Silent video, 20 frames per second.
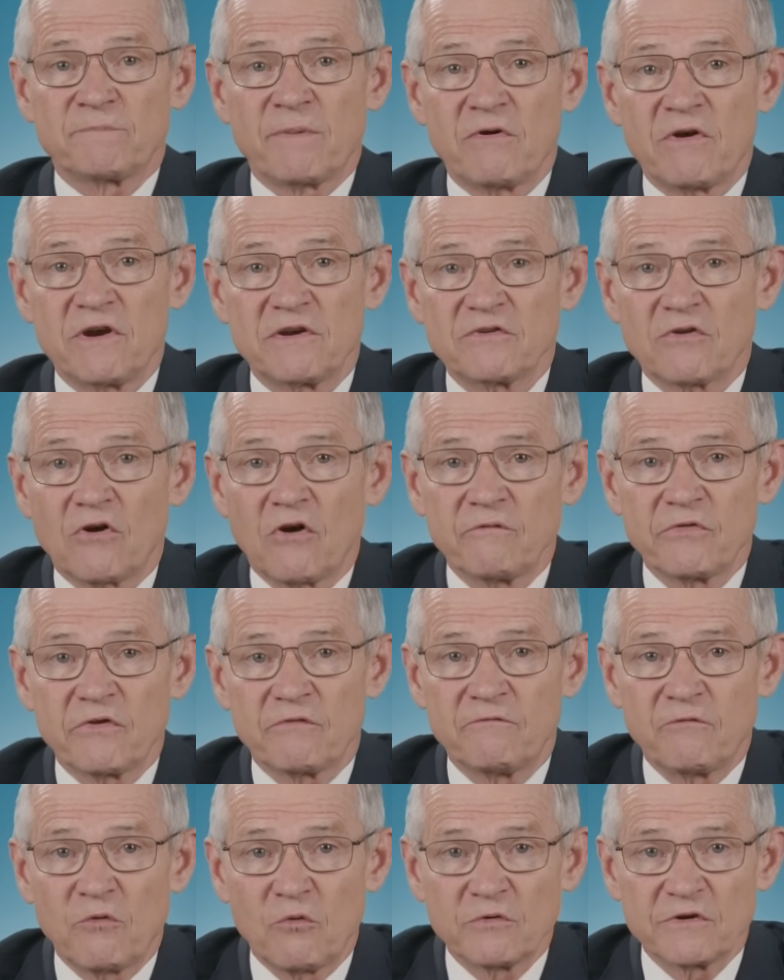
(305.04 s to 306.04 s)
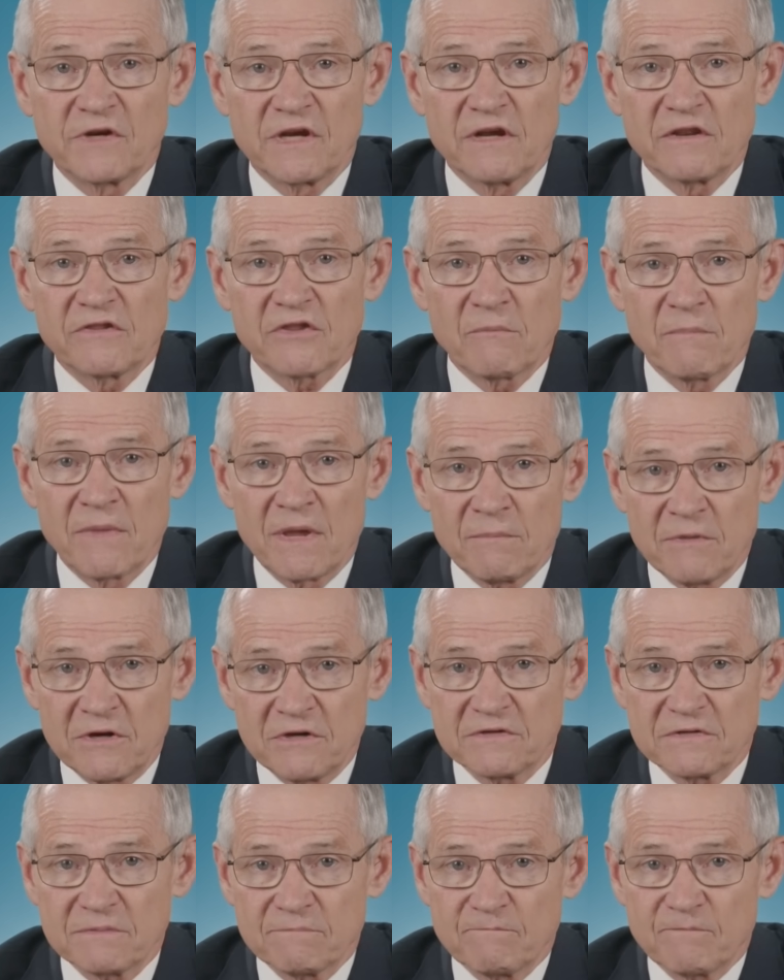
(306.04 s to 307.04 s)
spirit of the 14th
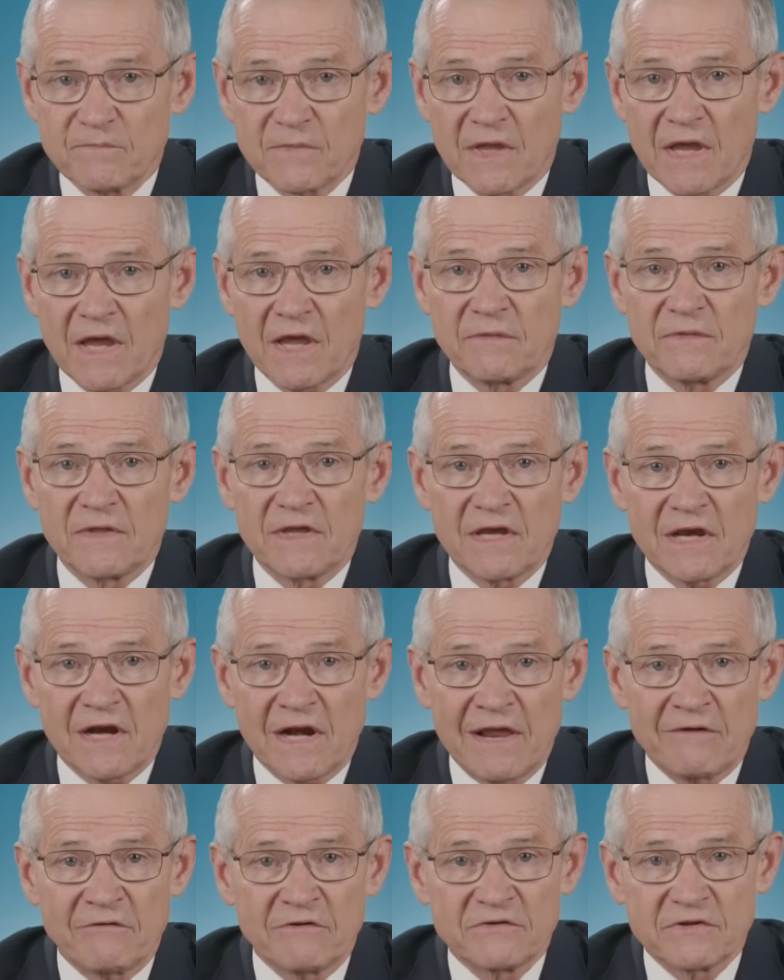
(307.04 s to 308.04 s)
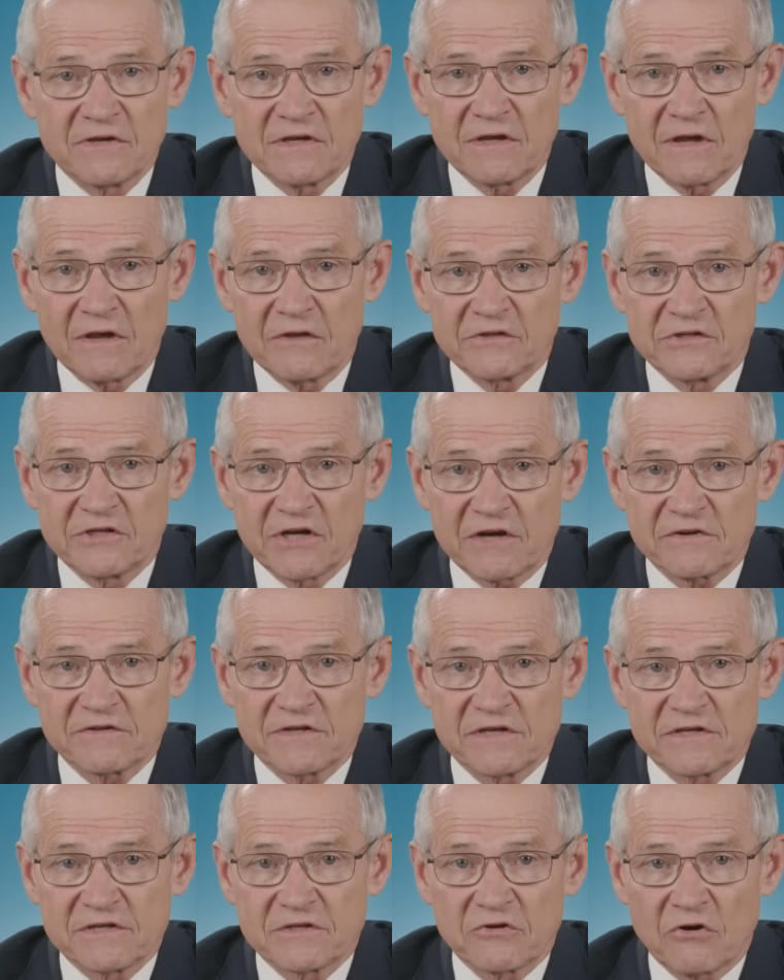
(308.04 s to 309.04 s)
Amendment and the clarity
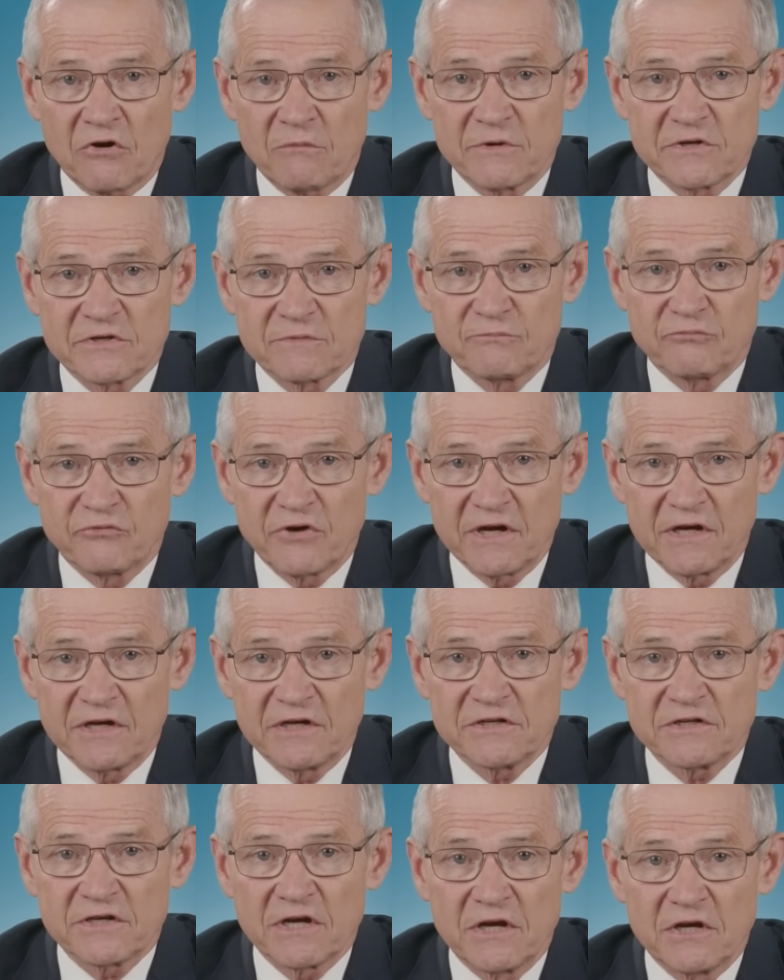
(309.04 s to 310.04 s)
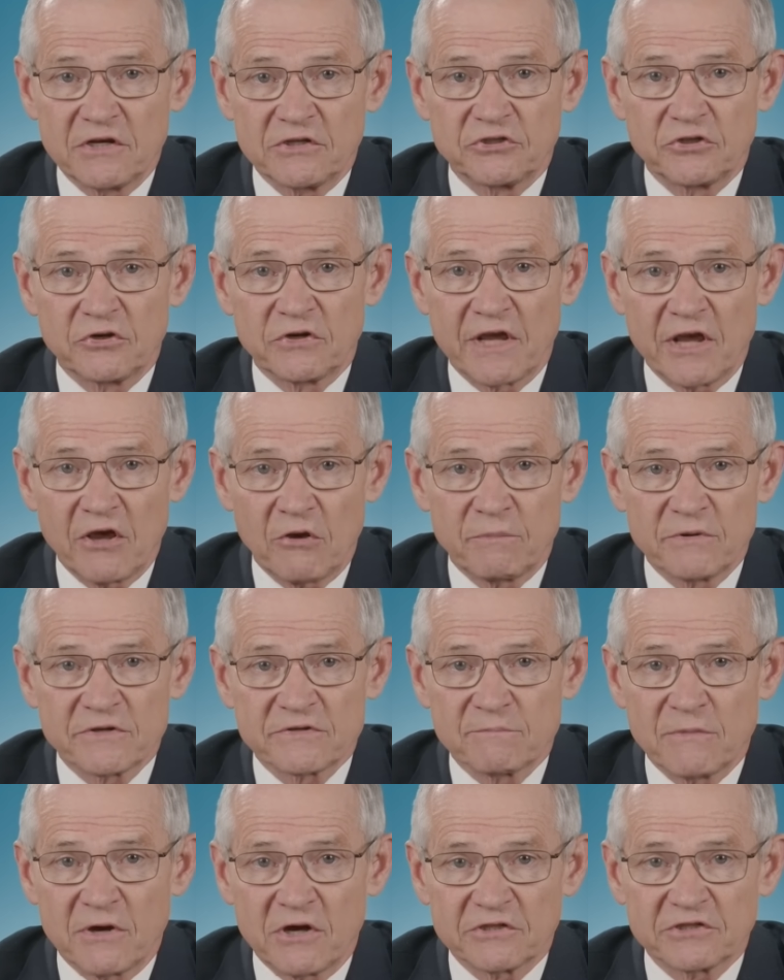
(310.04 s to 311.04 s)
Justice Thomas brings should help
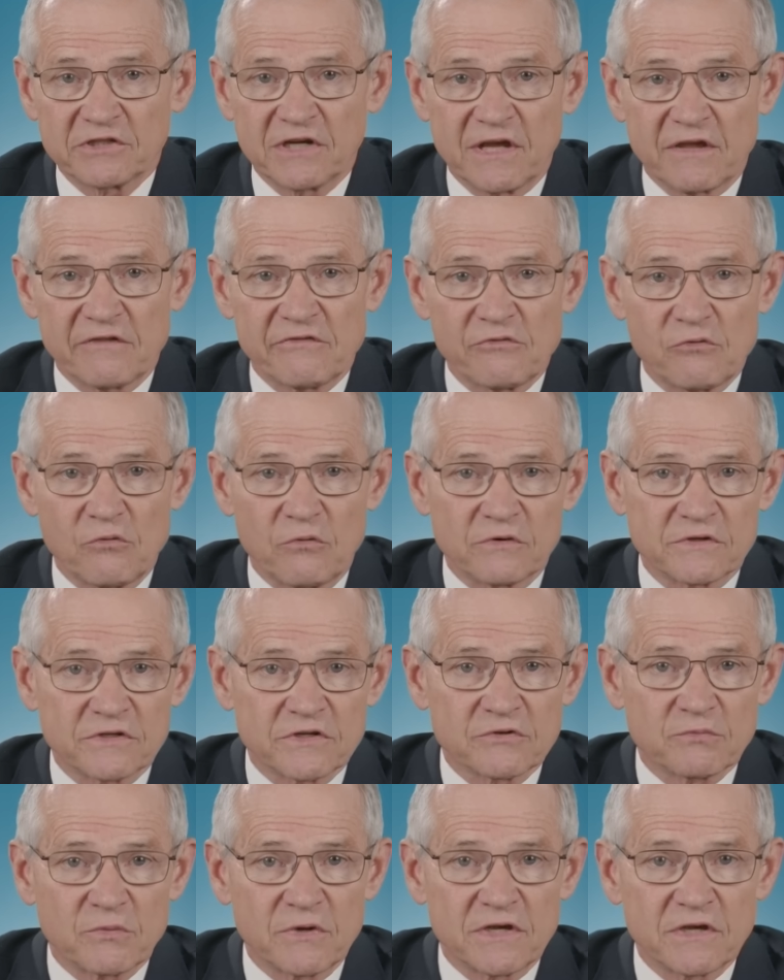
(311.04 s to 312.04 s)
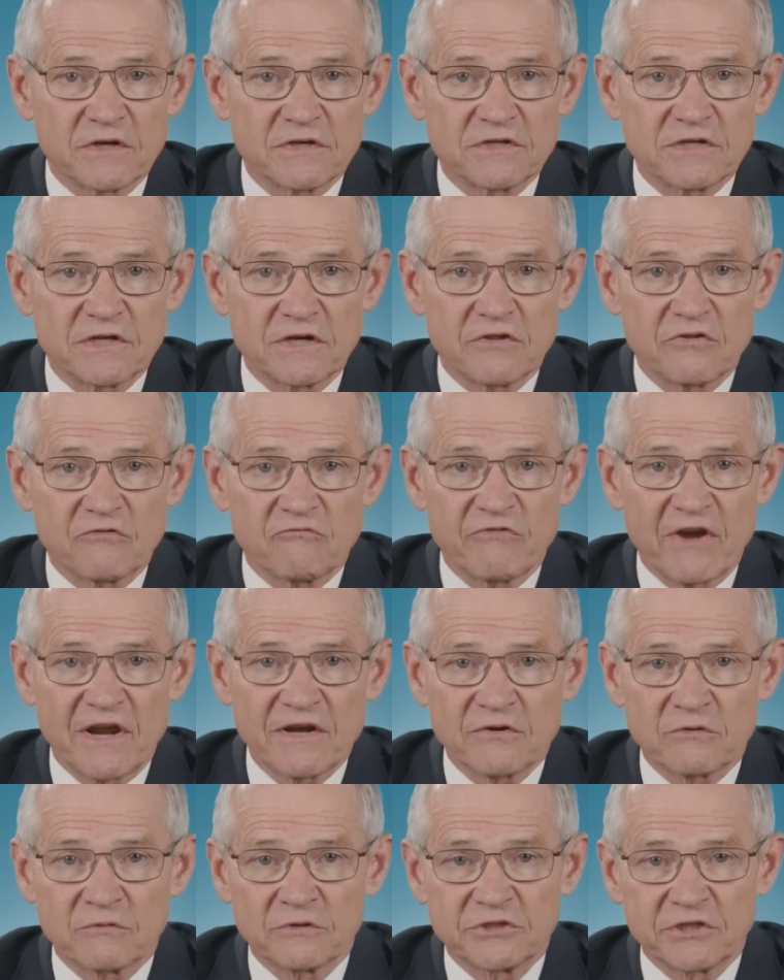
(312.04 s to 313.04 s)
us marshal our thoughts as we consider the
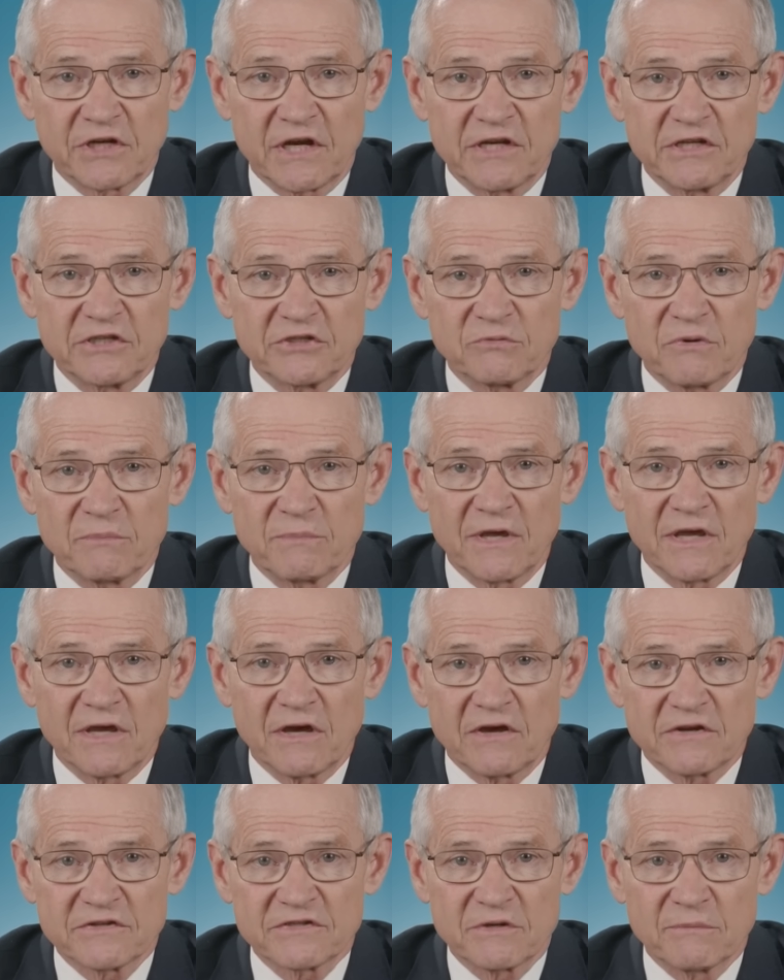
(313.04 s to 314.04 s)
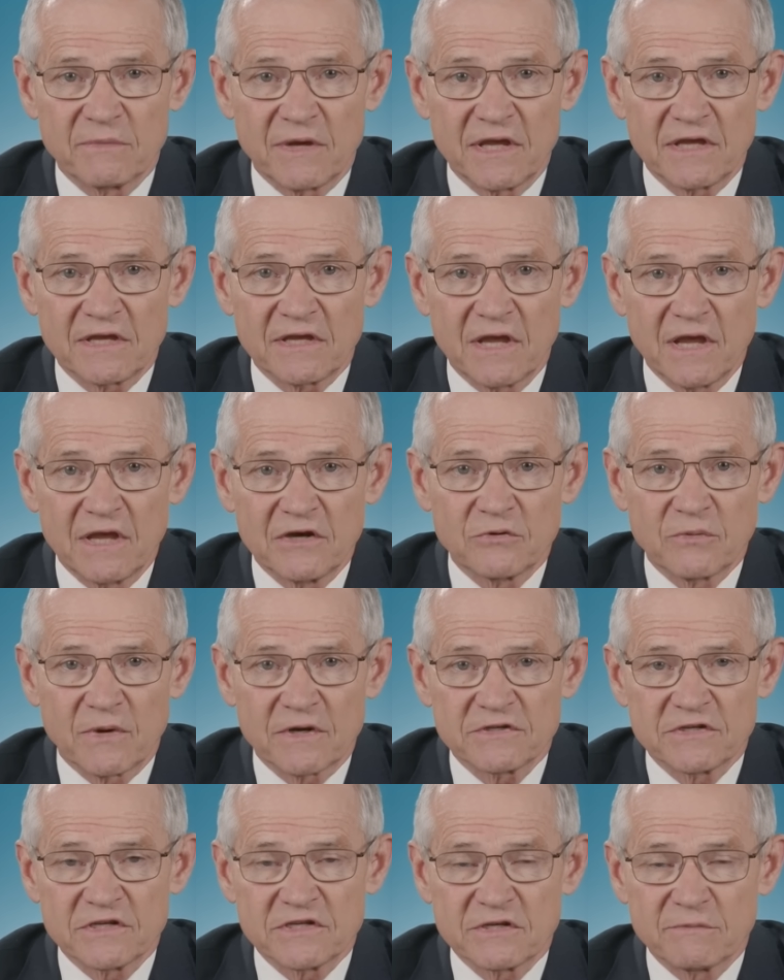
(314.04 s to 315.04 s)
radical change we're being asked to make to
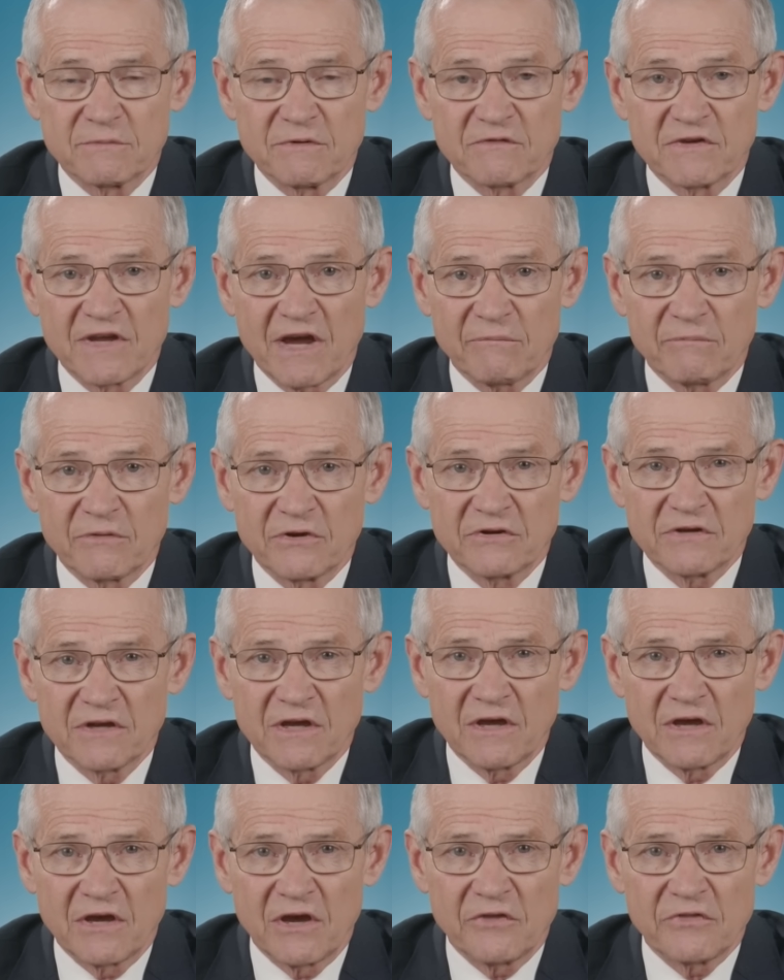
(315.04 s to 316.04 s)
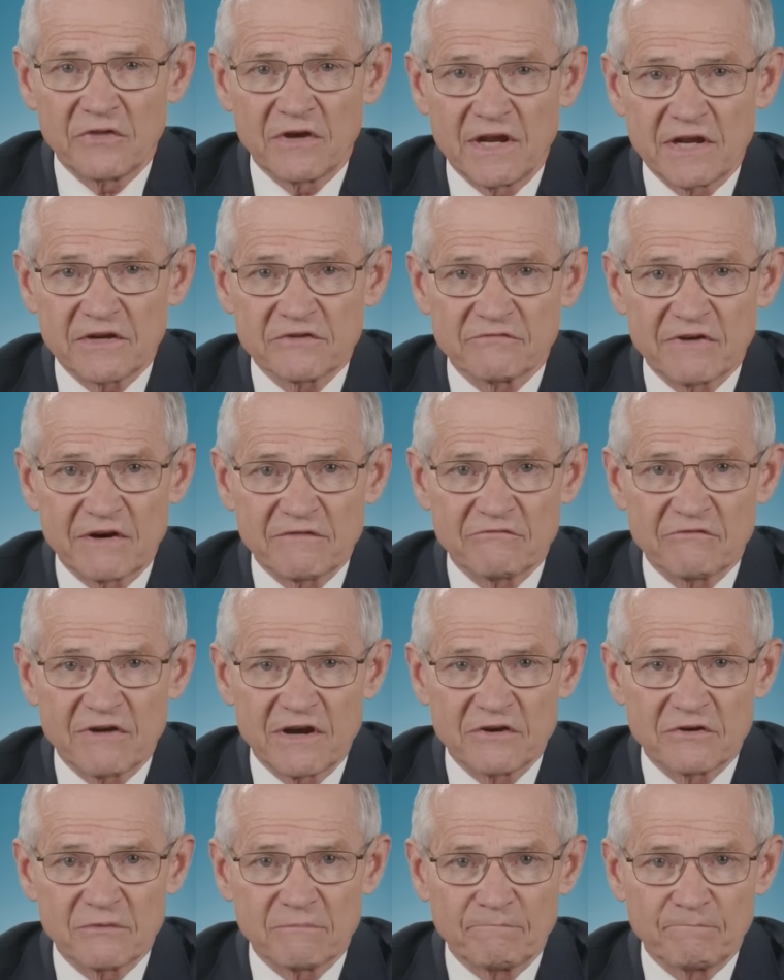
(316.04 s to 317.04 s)
our system of government at the next
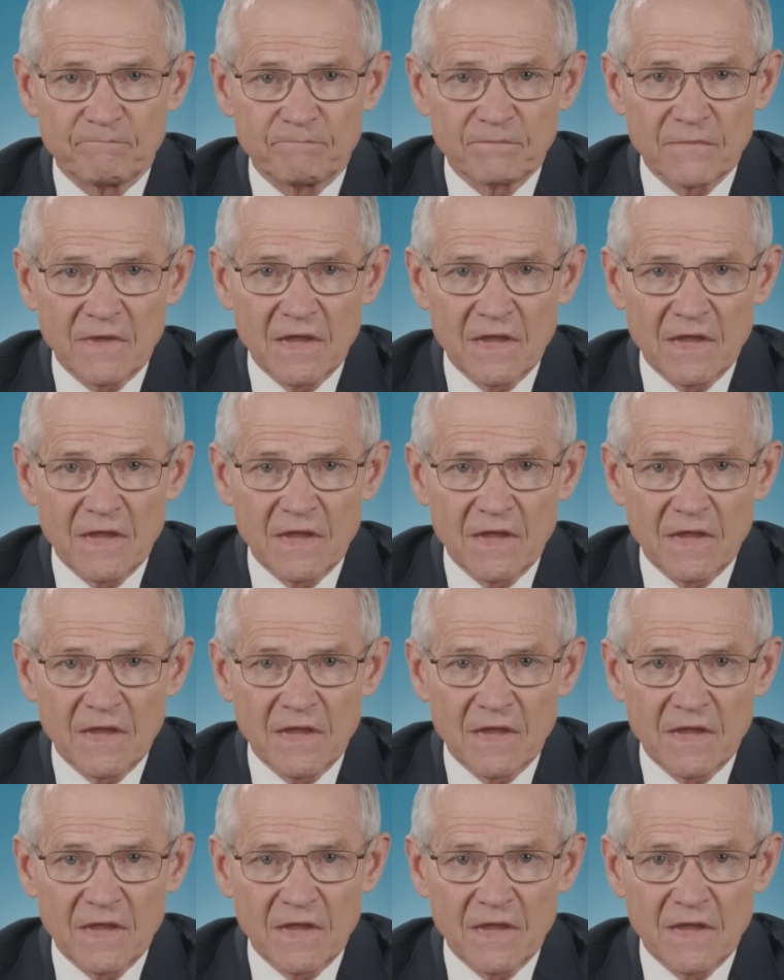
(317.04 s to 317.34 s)
referendum.